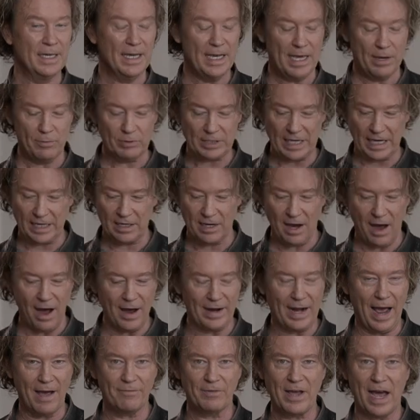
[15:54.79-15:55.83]
He was like,
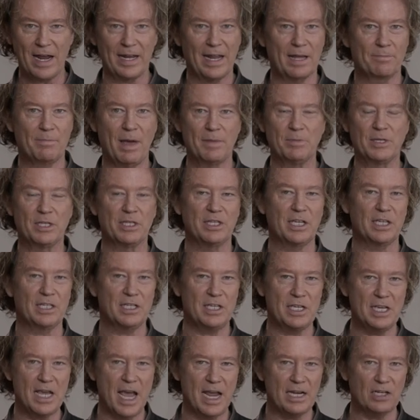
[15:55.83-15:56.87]
God, I've got like maybe
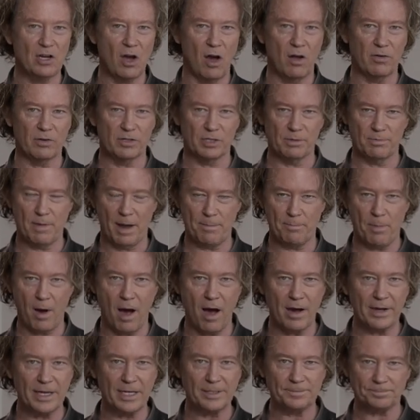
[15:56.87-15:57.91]
$68 in my
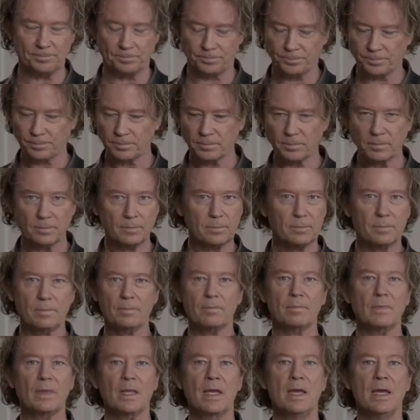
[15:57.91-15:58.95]
pocket.
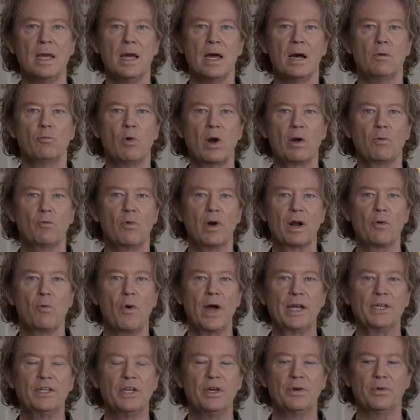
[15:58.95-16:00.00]
What, what do
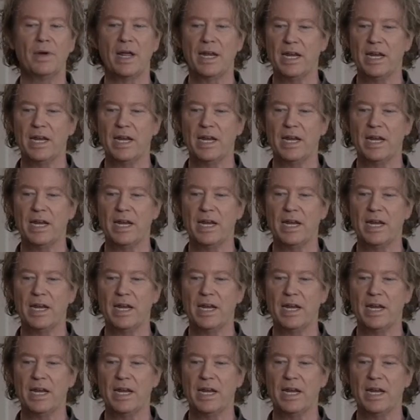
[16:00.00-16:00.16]
I do?